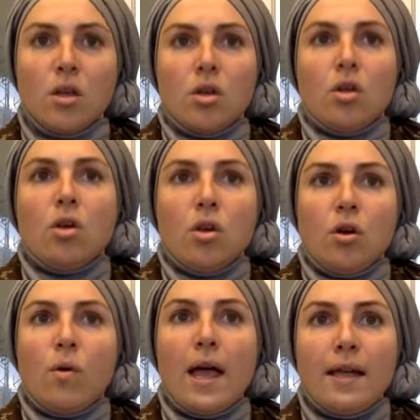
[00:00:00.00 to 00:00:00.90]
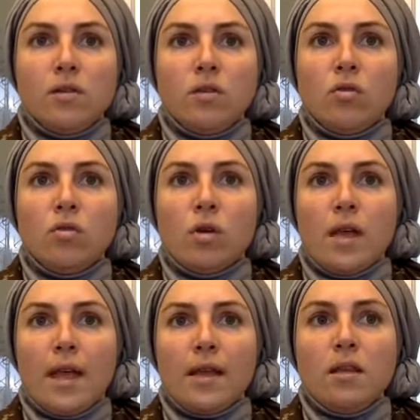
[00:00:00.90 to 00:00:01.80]
go ahead and do
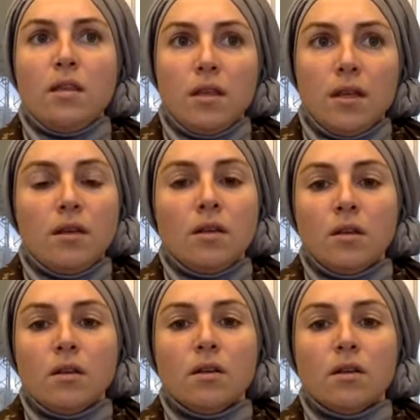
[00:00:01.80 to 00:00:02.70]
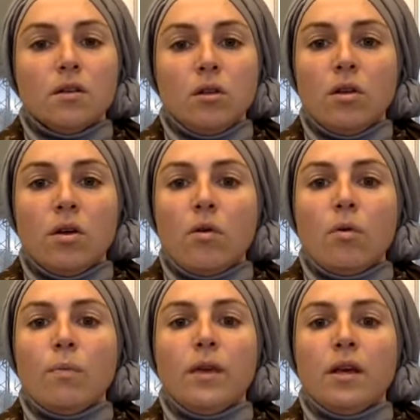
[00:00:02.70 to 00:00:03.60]
anything you
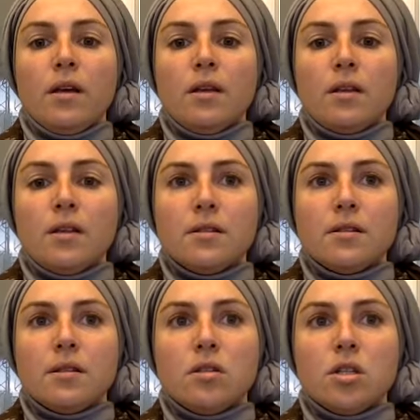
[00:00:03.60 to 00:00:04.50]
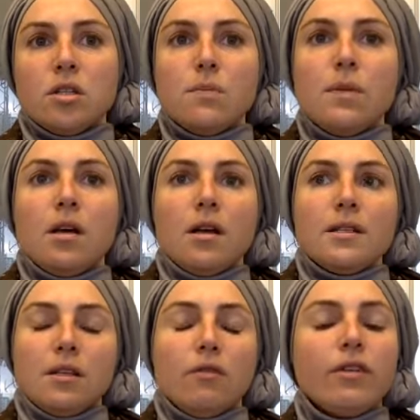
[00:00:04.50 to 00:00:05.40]
know because just
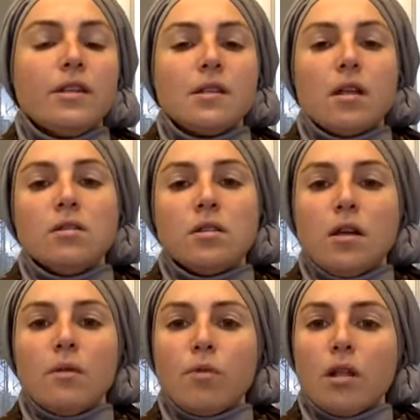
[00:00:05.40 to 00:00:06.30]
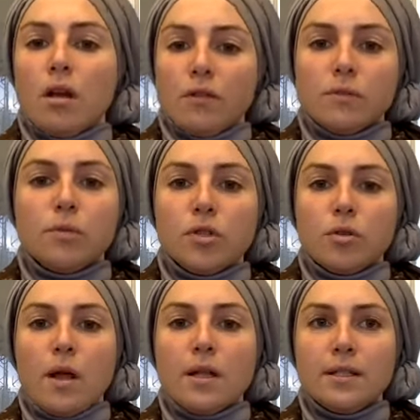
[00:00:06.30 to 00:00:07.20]
because it fits under the umbrella of
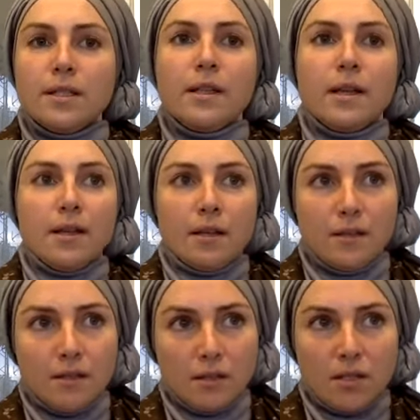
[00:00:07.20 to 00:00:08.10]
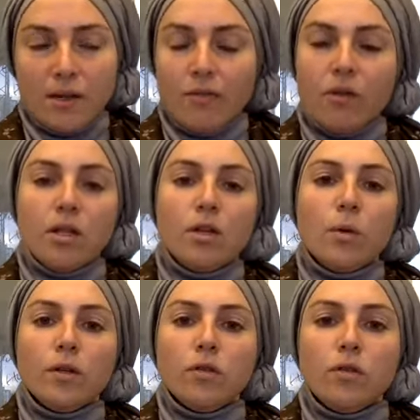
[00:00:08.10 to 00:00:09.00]
spirituality that it's definitely
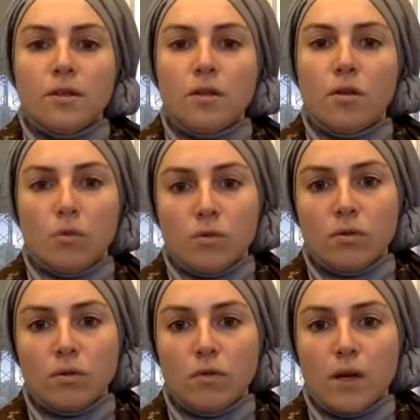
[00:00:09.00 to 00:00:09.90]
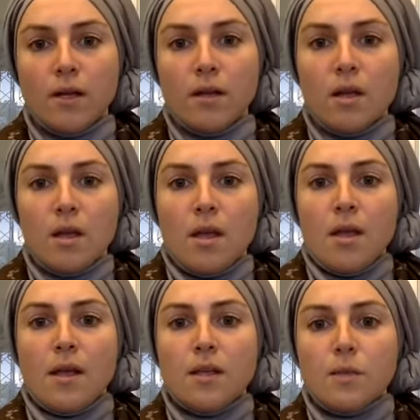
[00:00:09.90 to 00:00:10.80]
going to do you good no right
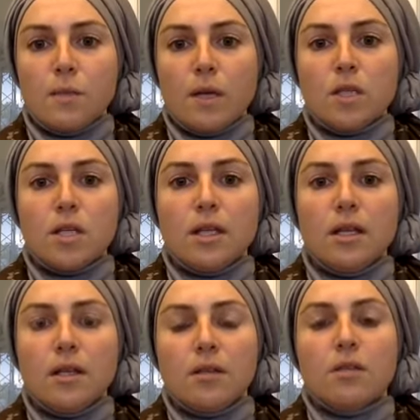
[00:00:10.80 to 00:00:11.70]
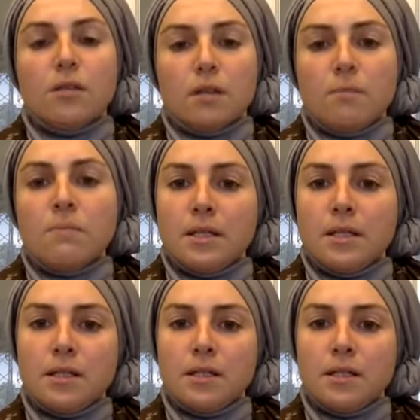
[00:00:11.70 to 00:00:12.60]
mm-hmm. and especially
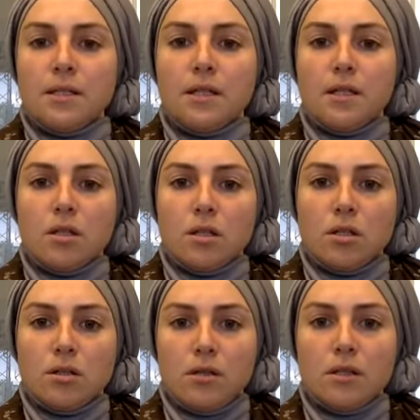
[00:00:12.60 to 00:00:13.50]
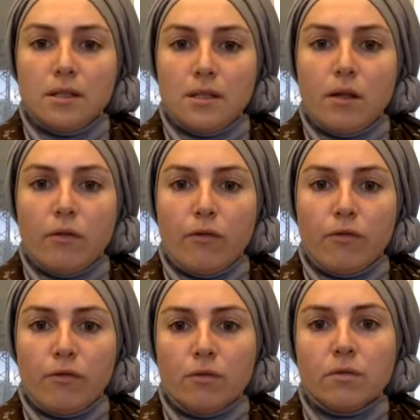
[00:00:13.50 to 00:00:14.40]
meditation itself
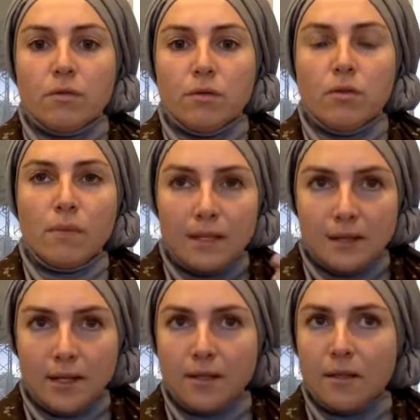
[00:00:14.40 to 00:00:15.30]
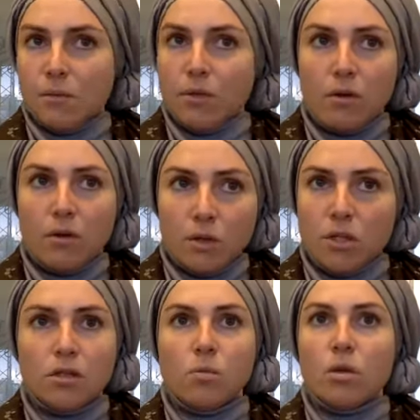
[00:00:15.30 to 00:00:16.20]
mm-hmm. you're meditating but the question
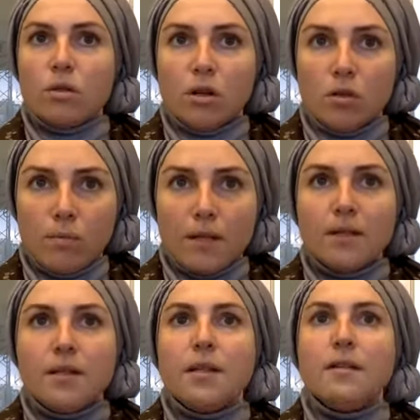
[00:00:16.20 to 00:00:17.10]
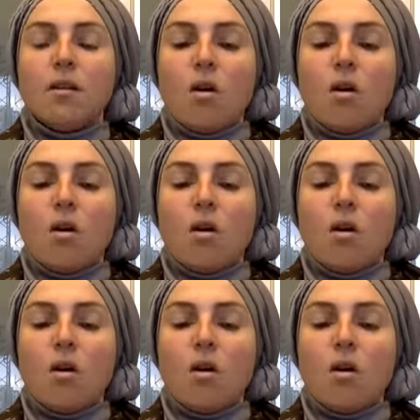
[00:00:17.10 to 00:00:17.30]
is what are you meditating